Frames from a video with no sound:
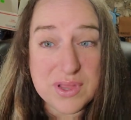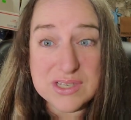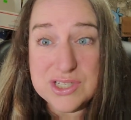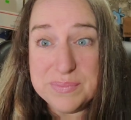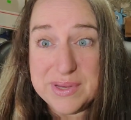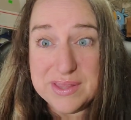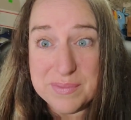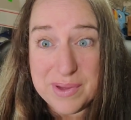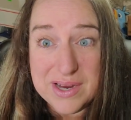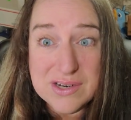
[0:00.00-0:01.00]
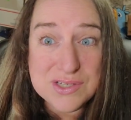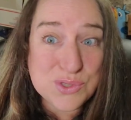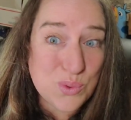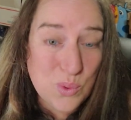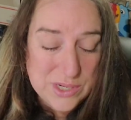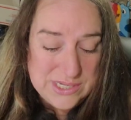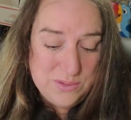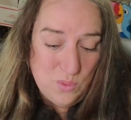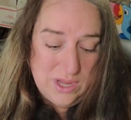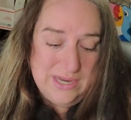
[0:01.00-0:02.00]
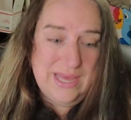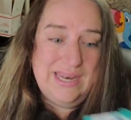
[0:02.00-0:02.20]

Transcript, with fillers: plus shipping. The buyer is twenty-one